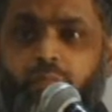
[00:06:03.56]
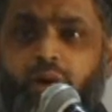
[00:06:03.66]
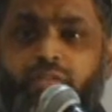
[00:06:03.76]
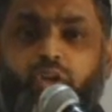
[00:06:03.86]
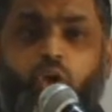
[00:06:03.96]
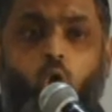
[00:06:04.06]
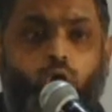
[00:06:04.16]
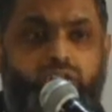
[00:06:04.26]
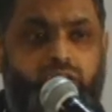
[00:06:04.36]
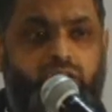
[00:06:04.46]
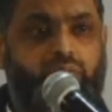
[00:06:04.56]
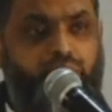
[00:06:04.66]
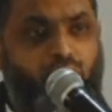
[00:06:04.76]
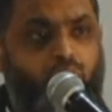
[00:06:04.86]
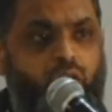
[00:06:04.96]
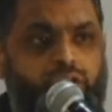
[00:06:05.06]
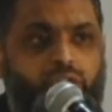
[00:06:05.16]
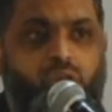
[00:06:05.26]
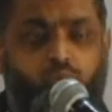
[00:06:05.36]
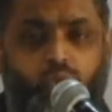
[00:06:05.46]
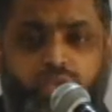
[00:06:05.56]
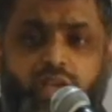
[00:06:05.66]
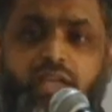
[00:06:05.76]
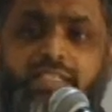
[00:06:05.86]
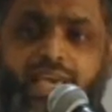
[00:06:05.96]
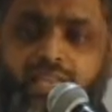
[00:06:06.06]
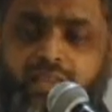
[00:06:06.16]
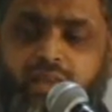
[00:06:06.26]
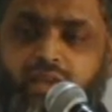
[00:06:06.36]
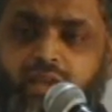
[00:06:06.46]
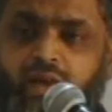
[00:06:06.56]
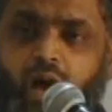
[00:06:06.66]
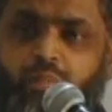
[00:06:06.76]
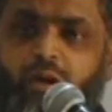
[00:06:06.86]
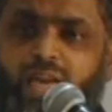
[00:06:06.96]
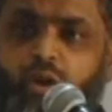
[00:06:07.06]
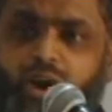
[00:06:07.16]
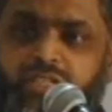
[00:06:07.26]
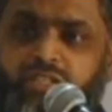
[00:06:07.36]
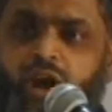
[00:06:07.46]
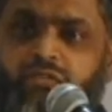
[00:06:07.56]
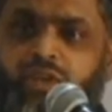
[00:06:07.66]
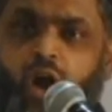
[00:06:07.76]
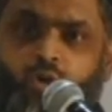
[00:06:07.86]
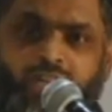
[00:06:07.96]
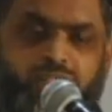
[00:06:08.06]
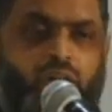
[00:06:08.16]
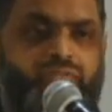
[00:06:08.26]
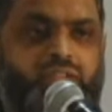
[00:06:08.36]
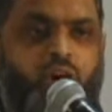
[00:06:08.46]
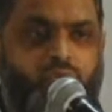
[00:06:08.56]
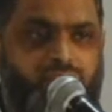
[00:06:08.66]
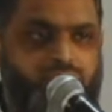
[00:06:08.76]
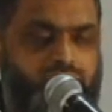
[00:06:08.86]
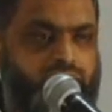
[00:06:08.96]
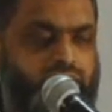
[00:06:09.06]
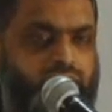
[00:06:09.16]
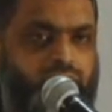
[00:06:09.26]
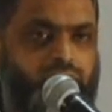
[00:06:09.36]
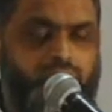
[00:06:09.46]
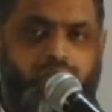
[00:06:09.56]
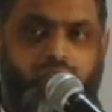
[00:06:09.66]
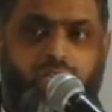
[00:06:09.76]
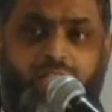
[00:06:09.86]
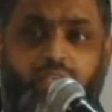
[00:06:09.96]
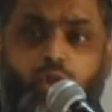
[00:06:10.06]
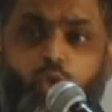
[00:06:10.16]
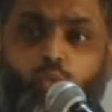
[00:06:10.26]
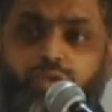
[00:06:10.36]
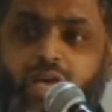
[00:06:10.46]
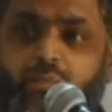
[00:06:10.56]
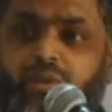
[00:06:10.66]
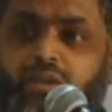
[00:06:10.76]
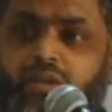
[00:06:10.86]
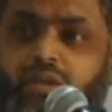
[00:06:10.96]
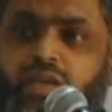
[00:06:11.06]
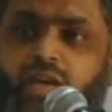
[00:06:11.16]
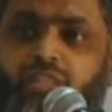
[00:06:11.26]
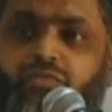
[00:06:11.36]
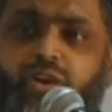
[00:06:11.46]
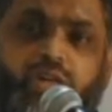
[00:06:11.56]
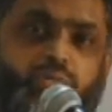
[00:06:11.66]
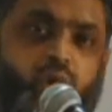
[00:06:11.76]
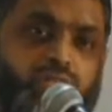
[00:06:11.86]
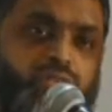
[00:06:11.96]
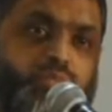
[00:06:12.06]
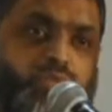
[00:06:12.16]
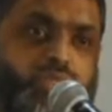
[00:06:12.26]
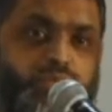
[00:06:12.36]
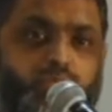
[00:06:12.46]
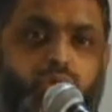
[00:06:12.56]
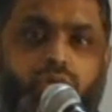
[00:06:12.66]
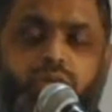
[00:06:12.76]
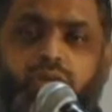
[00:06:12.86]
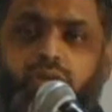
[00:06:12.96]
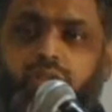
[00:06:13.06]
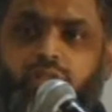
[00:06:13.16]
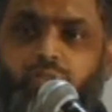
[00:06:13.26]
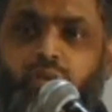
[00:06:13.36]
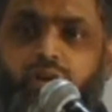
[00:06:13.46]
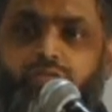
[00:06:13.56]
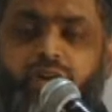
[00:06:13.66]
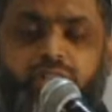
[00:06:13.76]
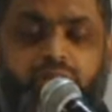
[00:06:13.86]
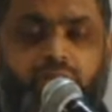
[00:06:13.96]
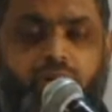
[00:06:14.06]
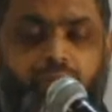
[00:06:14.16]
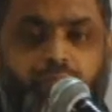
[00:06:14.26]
by the constant barrage we hear daily about arrest after arrest after arrest, let alone what's happening in the various parts of the Muslim world that we are affected by.